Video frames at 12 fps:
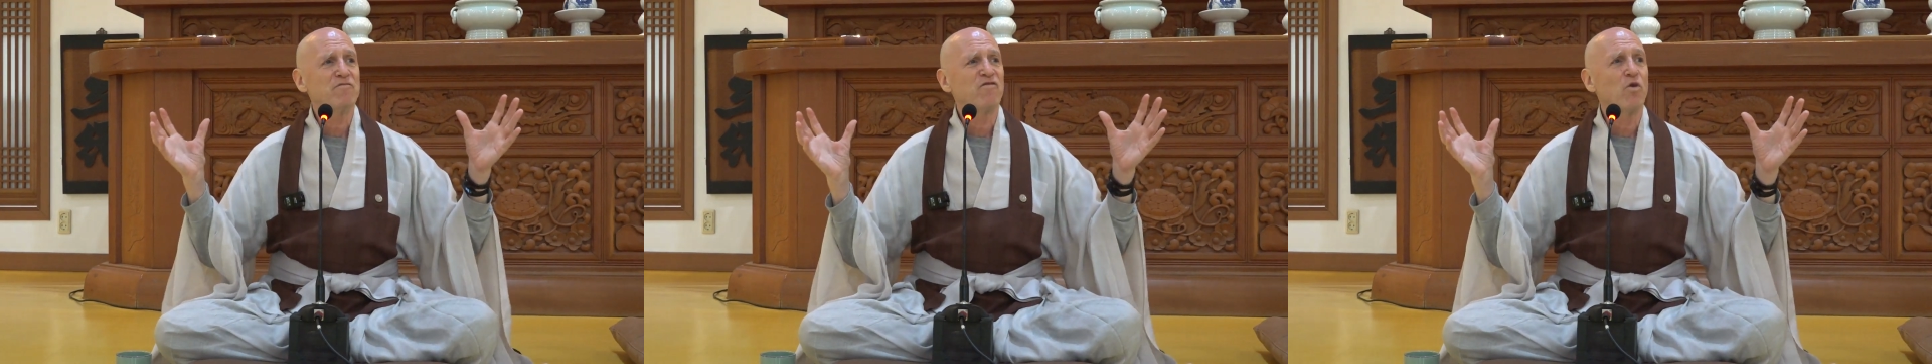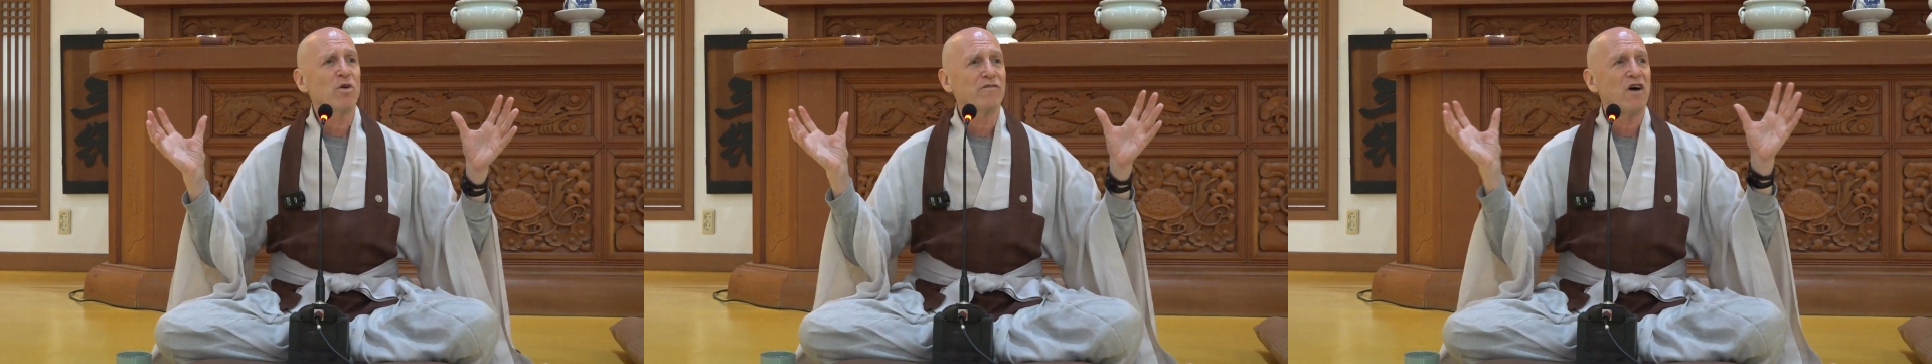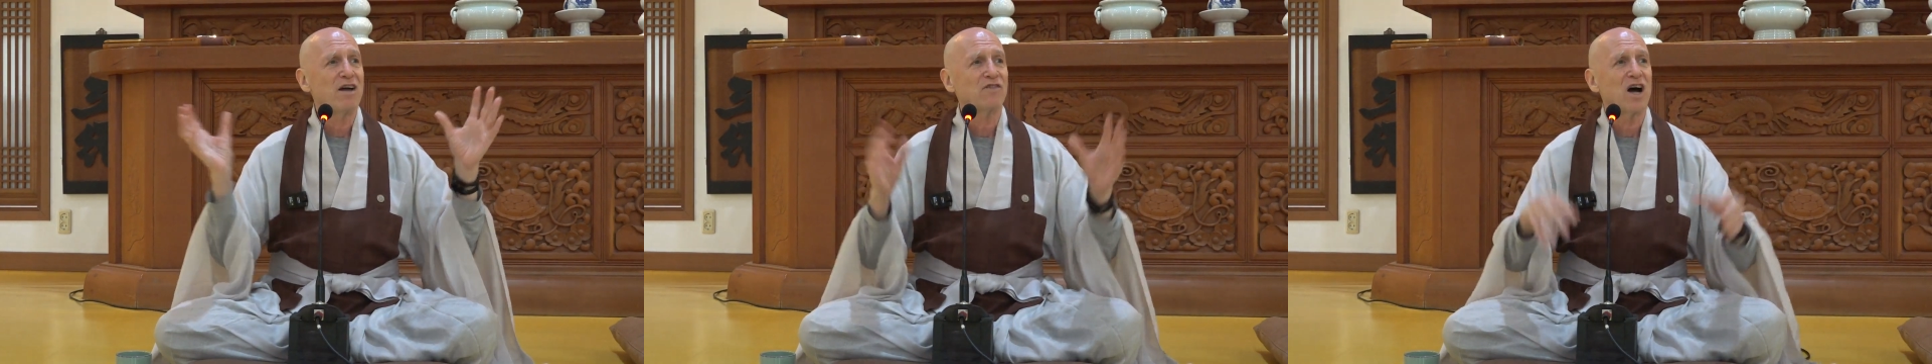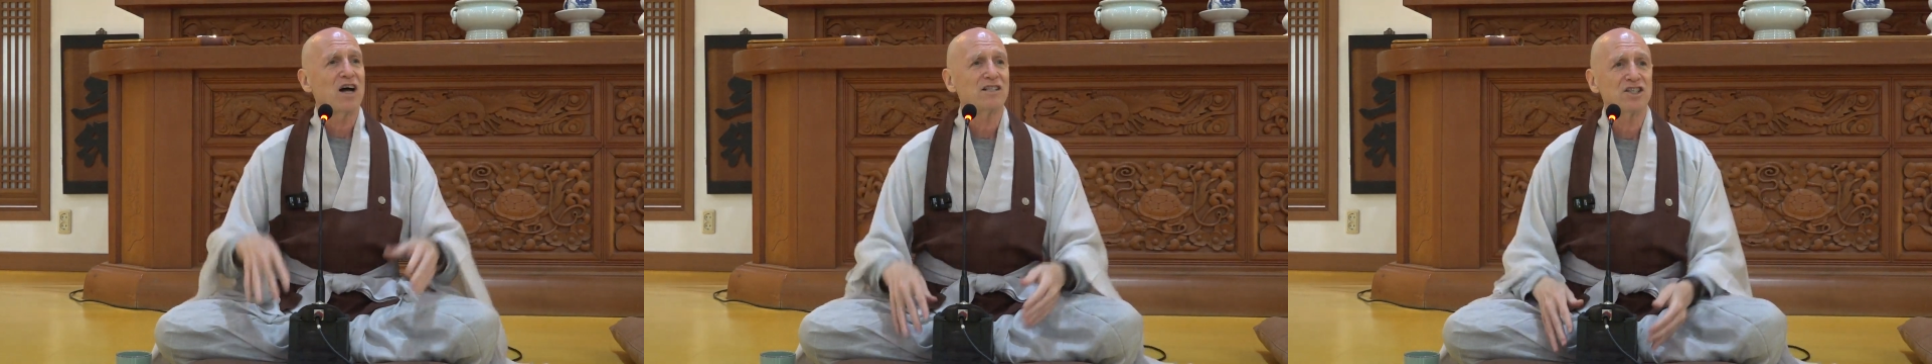4 or 5
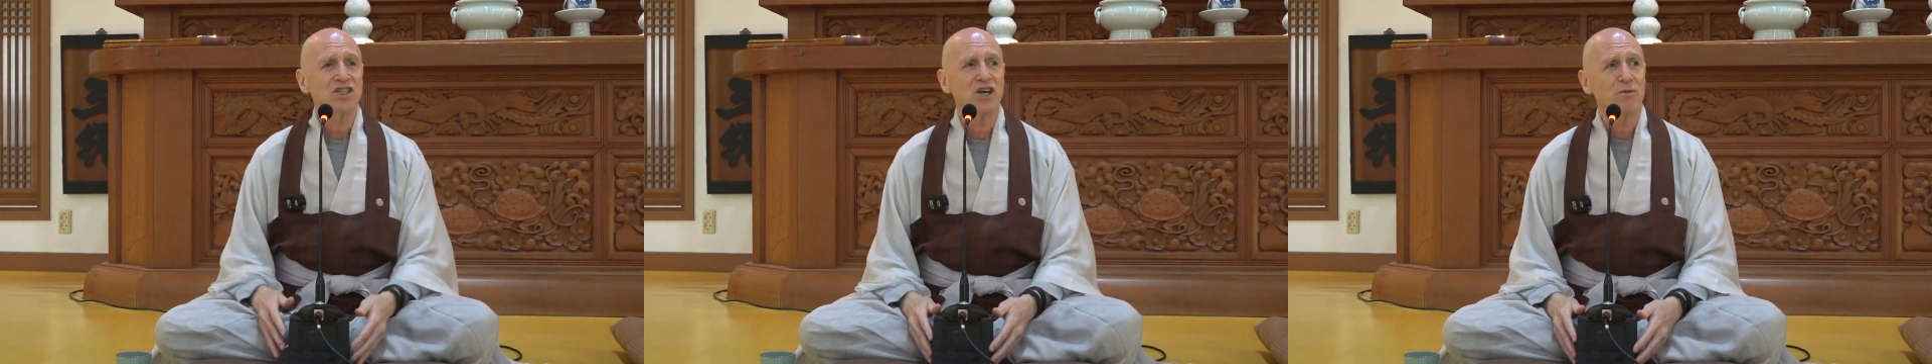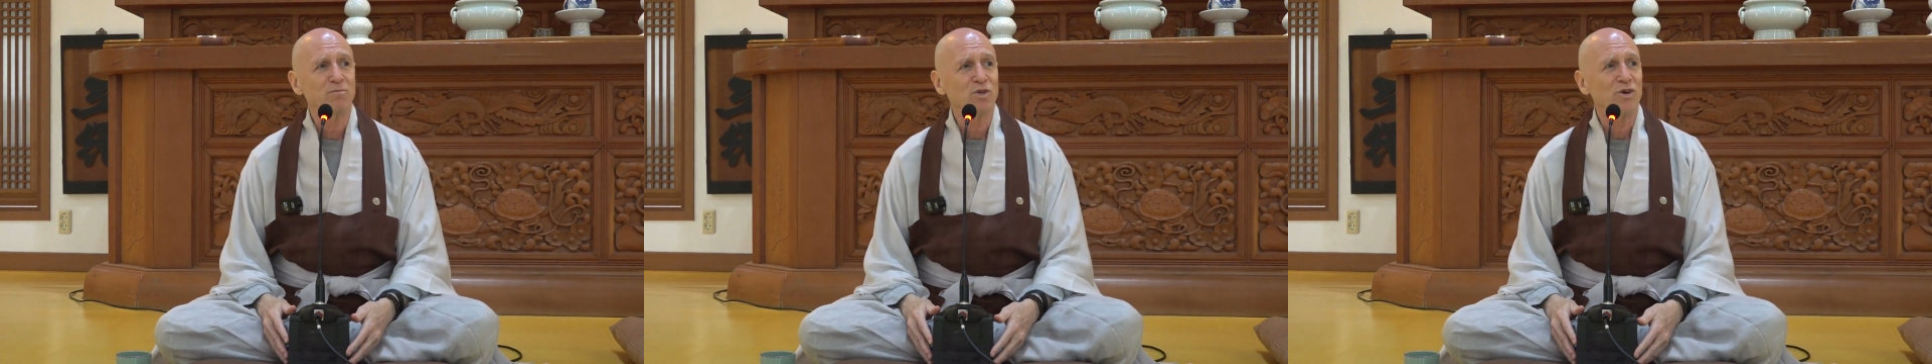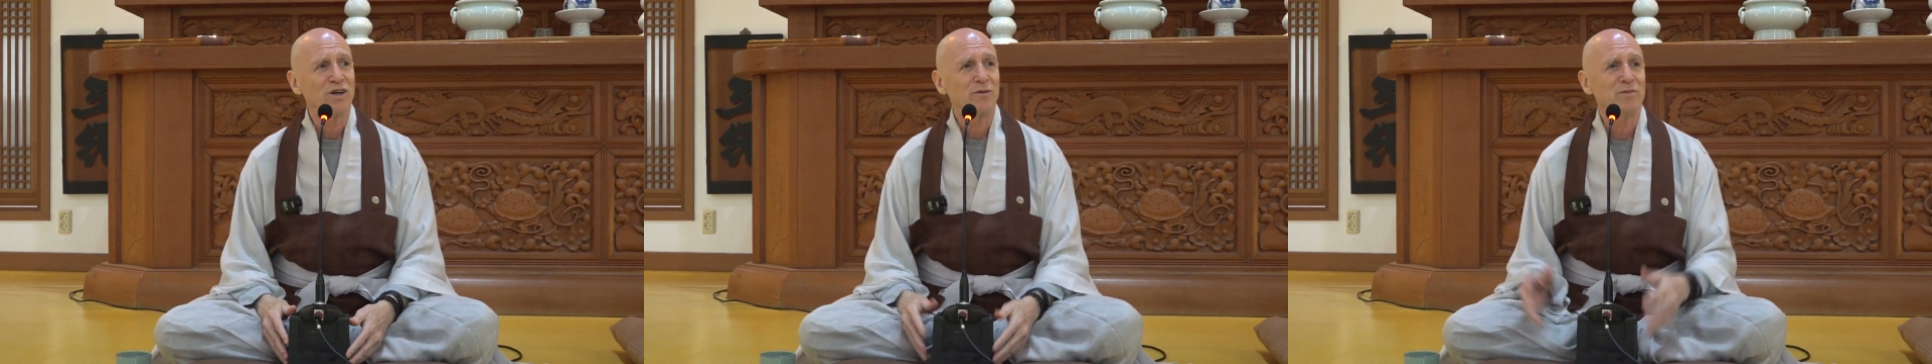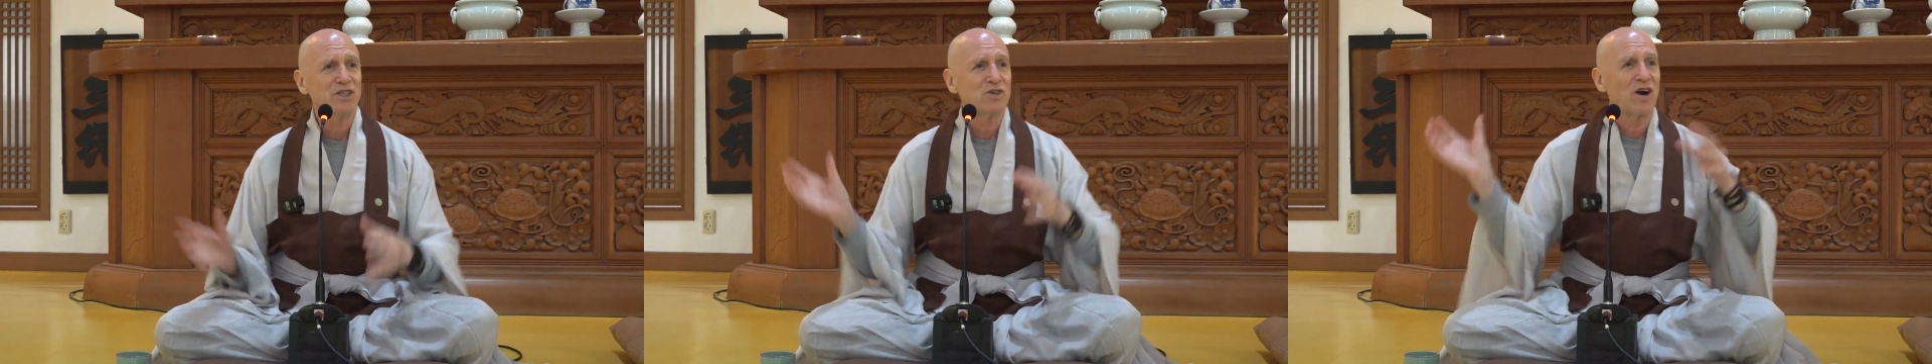guys jumped on
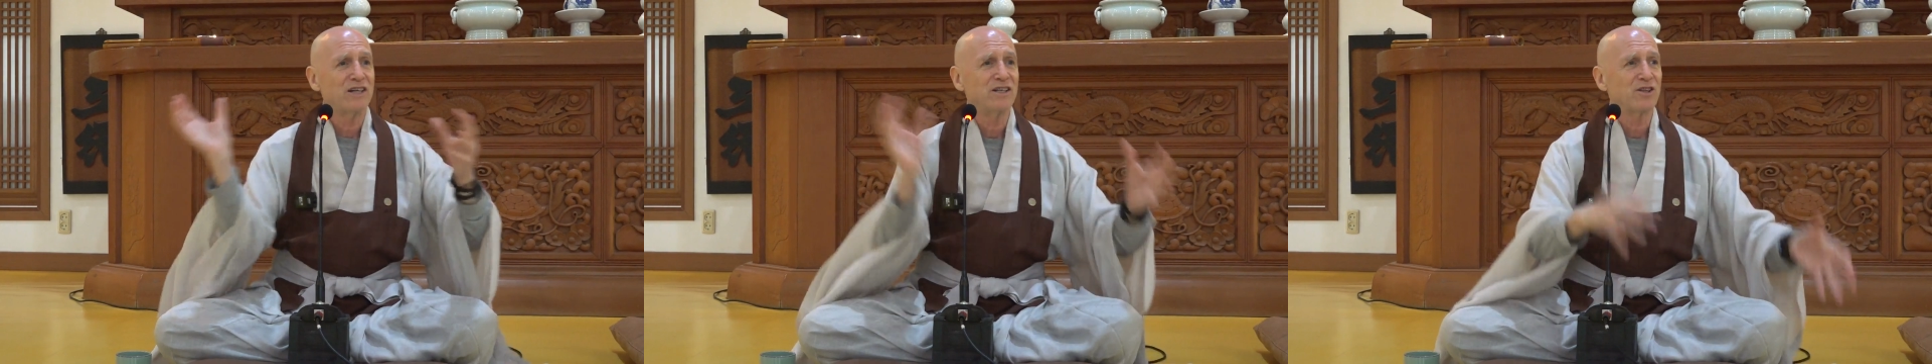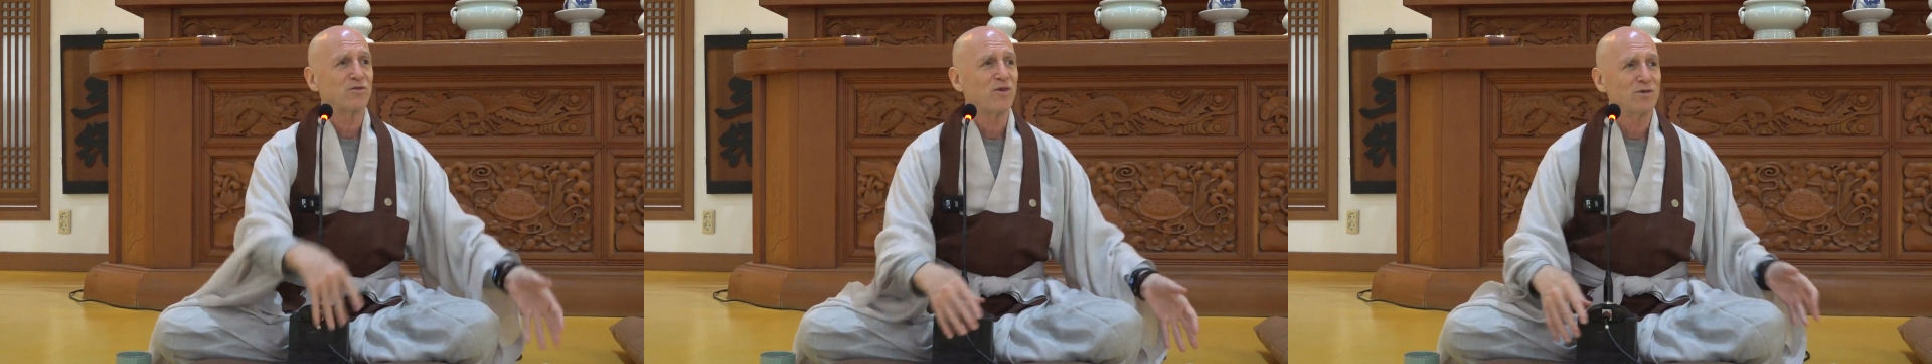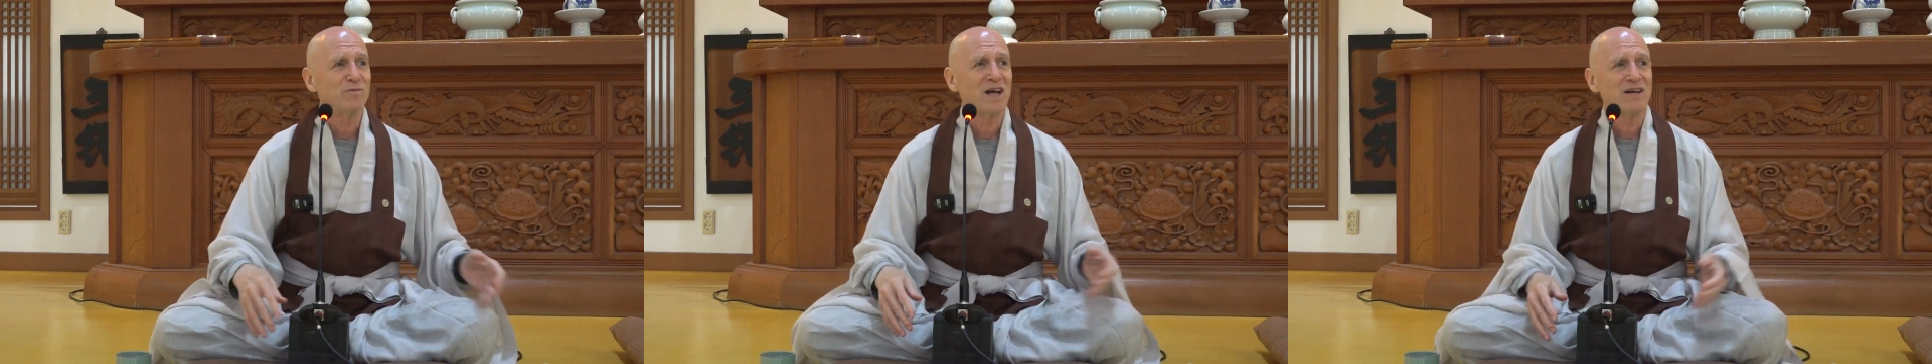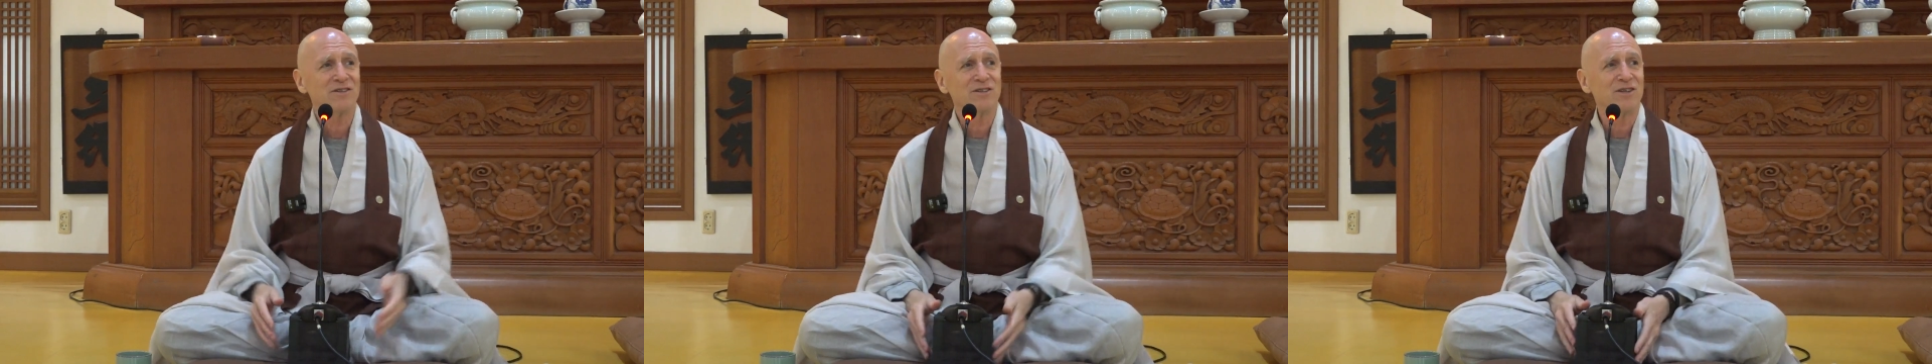him and tried to throw him
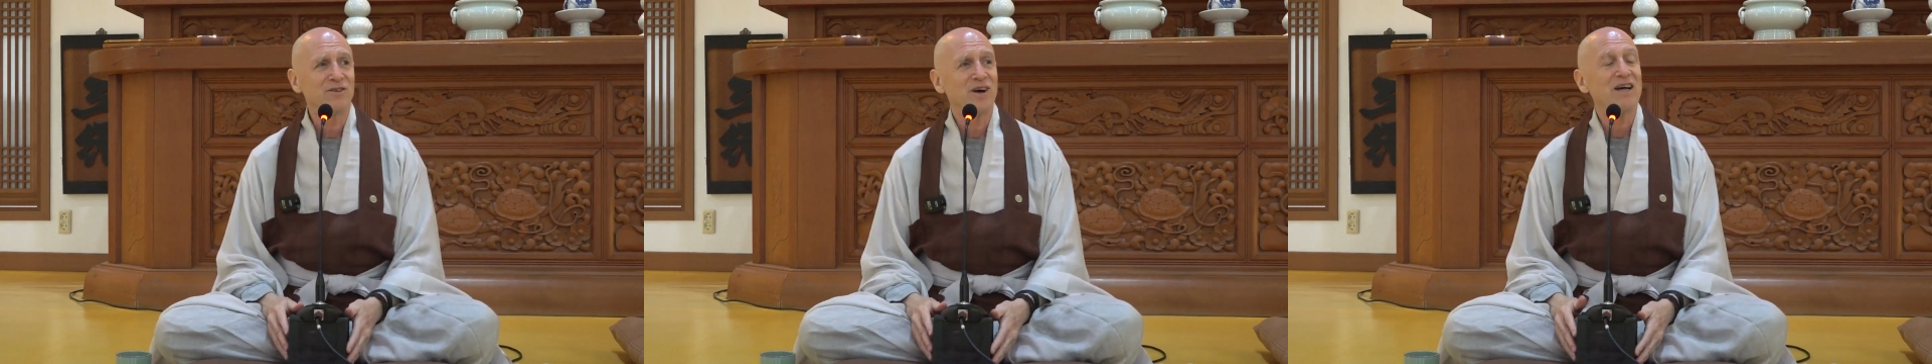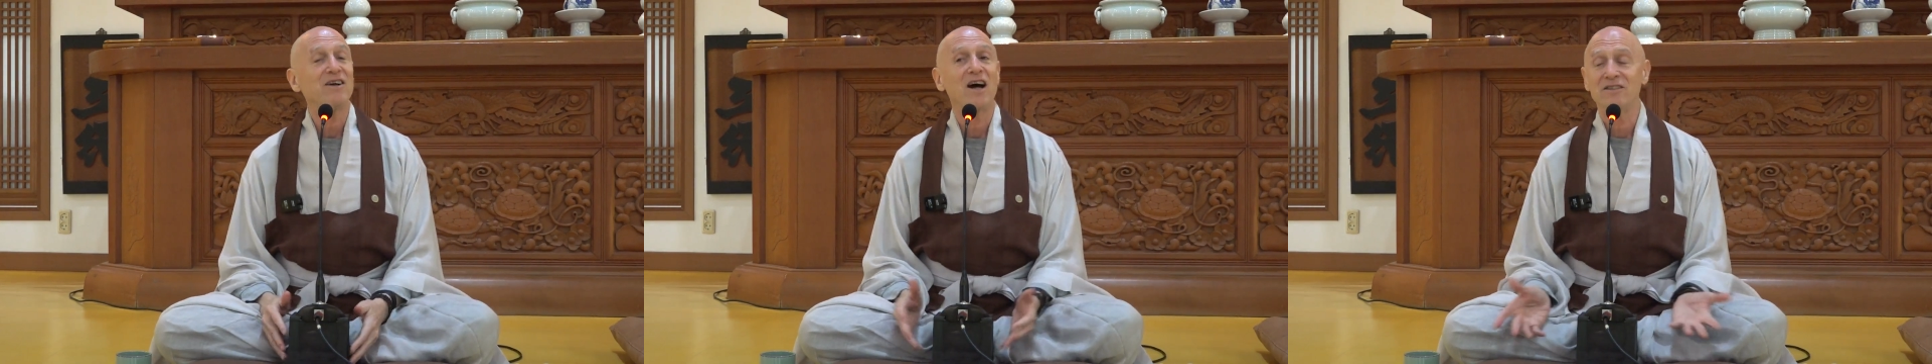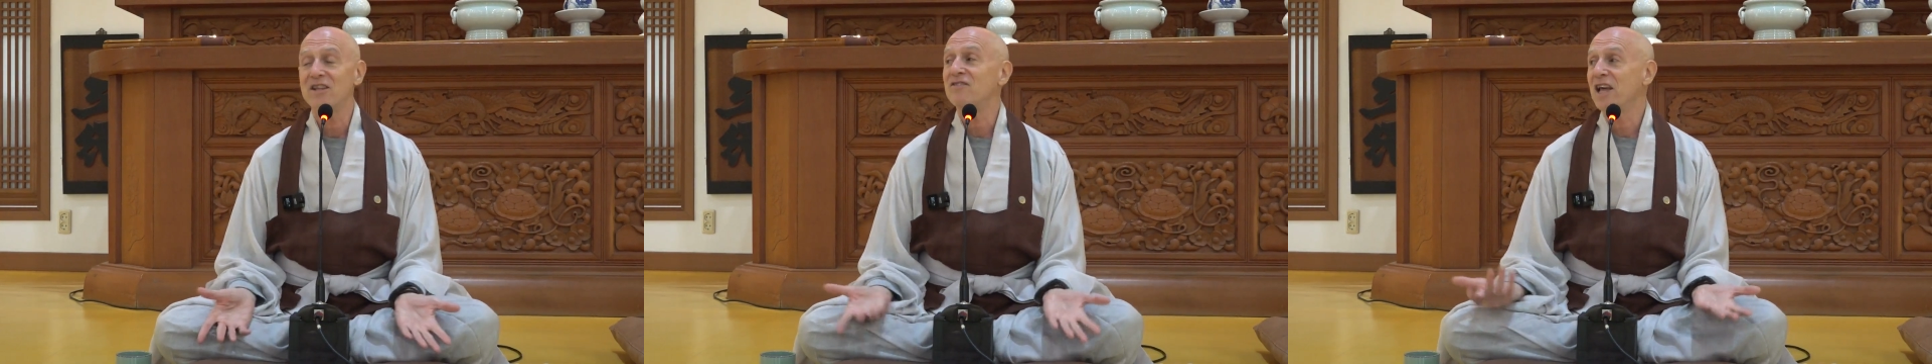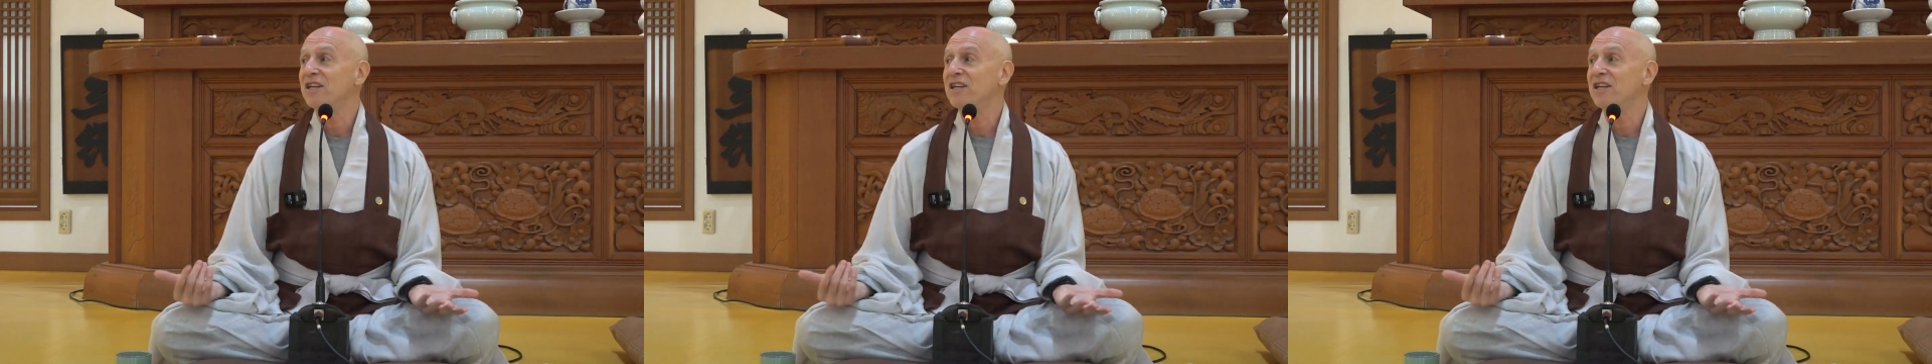down on the ground.